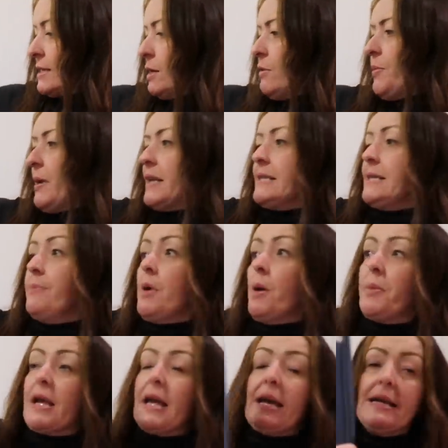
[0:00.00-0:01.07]
So we picked him
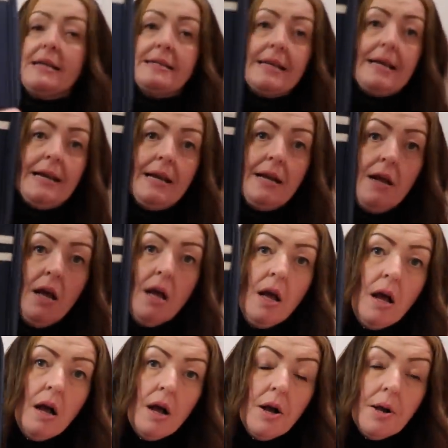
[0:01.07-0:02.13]
up a case in
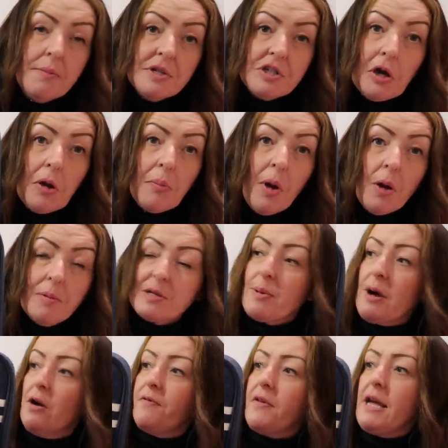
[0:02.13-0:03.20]
Typo as
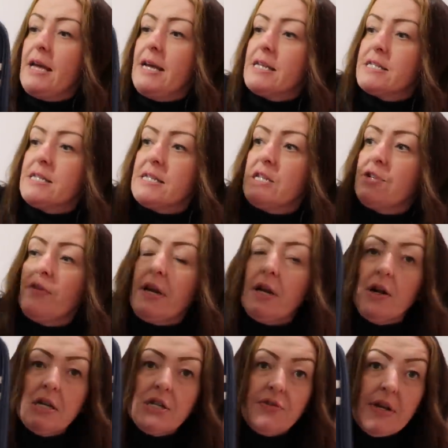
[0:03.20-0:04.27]
well for his. This is really
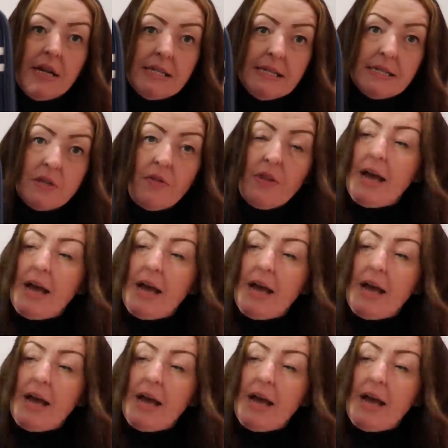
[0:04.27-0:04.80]
nice for his. It's got